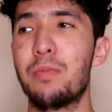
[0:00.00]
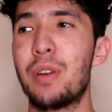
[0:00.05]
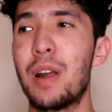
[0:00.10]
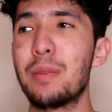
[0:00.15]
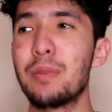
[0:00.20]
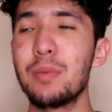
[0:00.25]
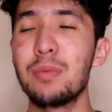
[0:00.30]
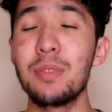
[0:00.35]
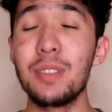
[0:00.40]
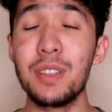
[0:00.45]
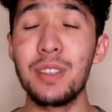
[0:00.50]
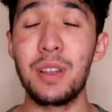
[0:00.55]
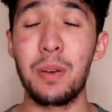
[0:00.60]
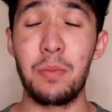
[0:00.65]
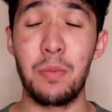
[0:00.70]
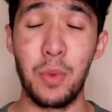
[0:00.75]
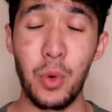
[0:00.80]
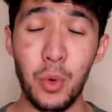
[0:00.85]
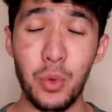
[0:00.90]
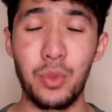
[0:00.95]
probably the
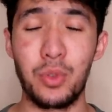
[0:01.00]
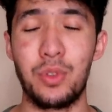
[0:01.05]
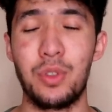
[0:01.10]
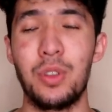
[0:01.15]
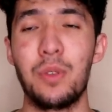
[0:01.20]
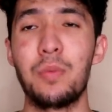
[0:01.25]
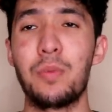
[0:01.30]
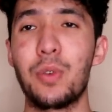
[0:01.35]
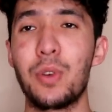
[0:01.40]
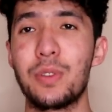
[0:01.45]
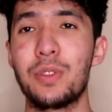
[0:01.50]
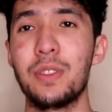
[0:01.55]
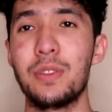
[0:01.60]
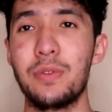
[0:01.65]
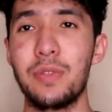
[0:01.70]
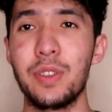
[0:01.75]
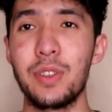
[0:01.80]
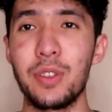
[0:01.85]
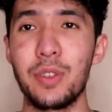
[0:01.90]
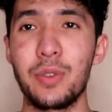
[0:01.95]
most important
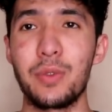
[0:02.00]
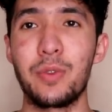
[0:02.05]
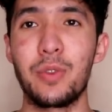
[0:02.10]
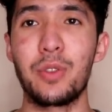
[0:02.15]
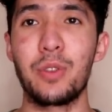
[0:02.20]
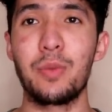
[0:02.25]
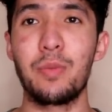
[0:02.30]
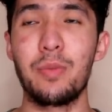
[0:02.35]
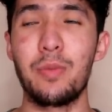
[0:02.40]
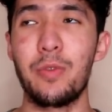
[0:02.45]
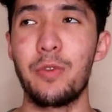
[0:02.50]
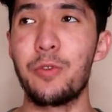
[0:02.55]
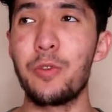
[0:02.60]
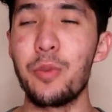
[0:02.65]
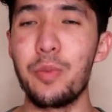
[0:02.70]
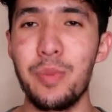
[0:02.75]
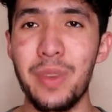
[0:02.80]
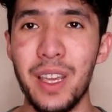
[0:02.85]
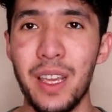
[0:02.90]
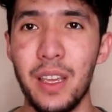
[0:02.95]
video for
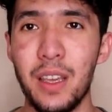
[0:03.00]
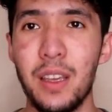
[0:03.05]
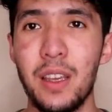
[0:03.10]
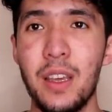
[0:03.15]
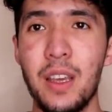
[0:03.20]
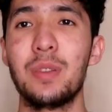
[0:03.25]
me.